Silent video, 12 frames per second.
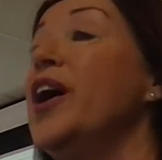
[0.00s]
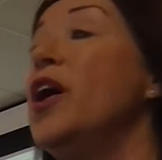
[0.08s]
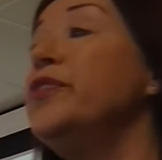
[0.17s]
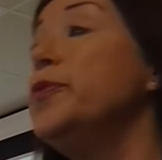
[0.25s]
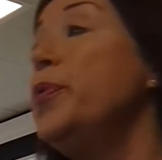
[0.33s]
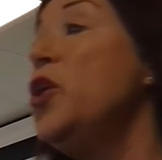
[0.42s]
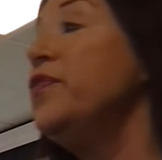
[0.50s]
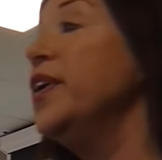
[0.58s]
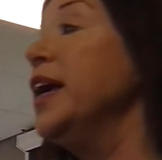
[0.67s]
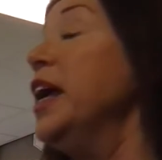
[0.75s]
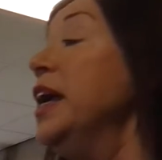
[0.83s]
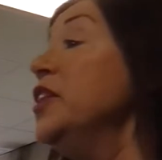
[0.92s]
the after
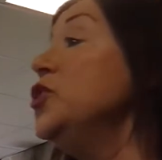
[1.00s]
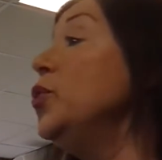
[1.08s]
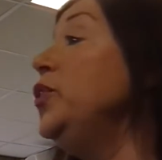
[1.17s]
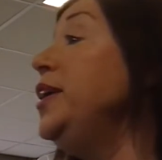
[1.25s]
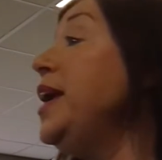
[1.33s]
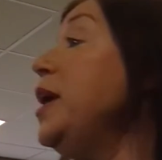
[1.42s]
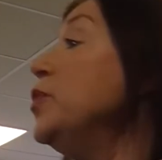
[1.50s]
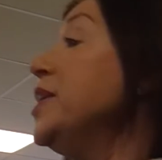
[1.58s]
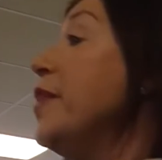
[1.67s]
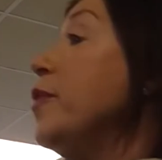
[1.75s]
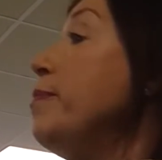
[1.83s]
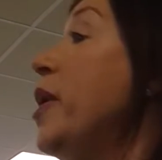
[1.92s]
perfect. So Ye
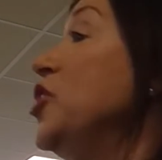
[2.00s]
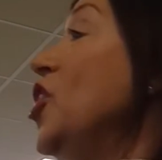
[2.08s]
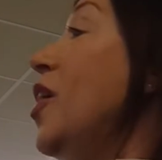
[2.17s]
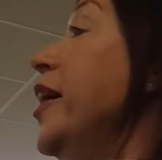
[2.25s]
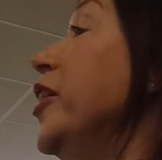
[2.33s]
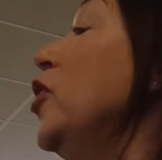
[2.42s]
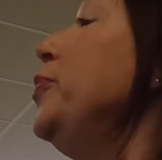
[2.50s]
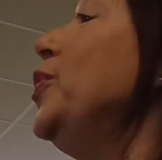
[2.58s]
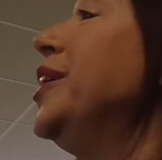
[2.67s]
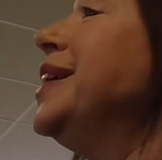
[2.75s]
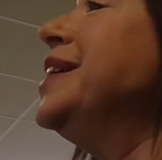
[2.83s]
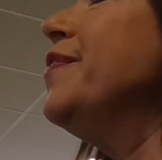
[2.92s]
would have a much higher
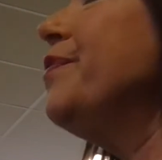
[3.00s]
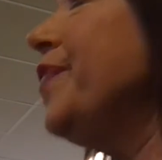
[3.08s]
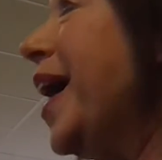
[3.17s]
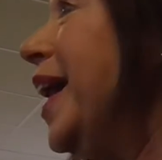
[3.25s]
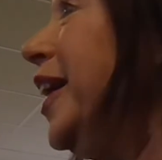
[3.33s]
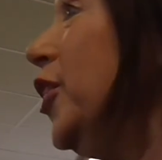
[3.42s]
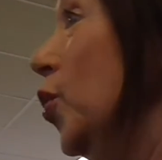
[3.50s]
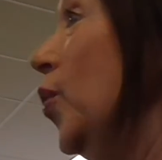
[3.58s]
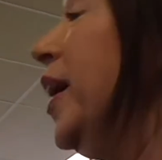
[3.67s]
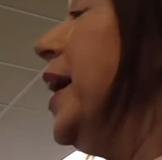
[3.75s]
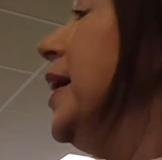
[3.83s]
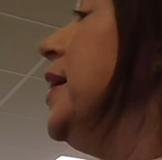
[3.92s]
communicative
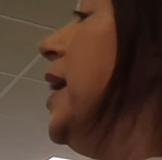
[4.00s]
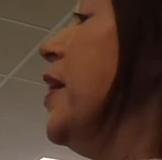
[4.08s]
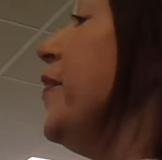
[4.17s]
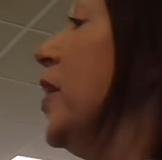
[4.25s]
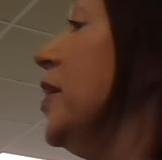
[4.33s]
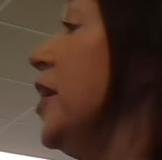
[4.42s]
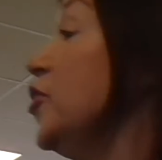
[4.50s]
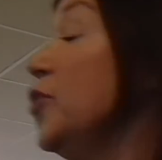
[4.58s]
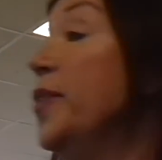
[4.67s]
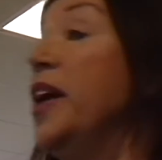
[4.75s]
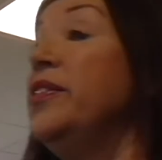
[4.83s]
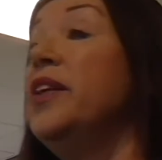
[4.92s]
value in the EFL
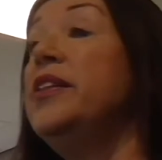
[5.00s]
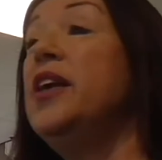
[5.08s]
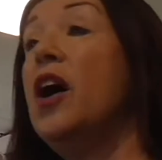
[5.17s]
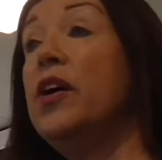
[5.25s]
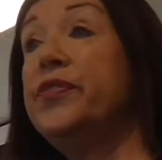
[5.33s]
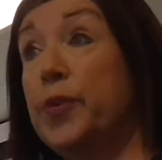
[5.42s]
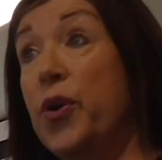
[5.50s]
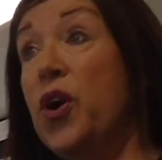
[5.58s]
classroom than the after